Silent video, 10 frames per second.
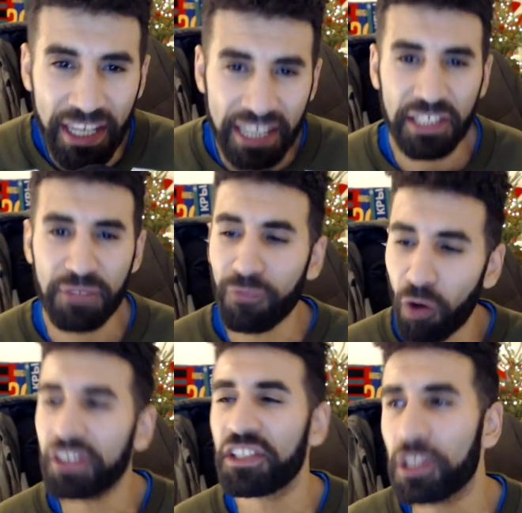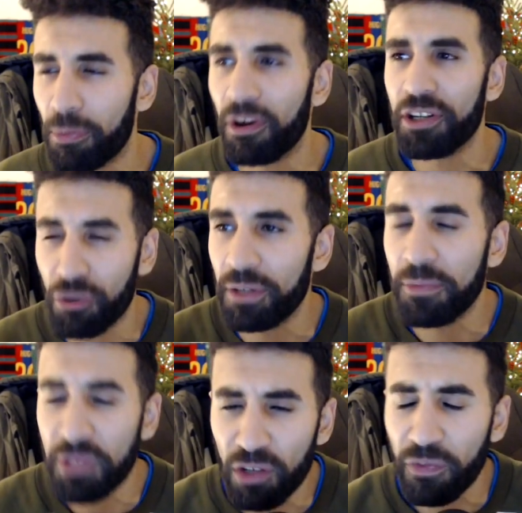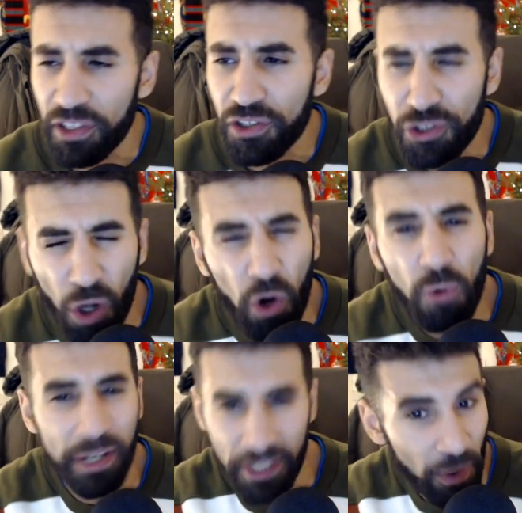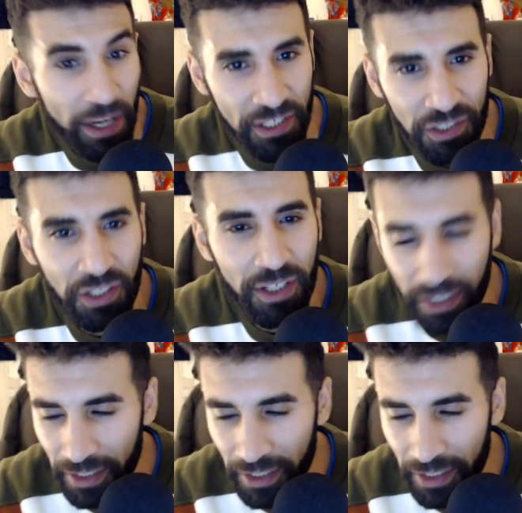He is inviting the pressure on himself in so many ways.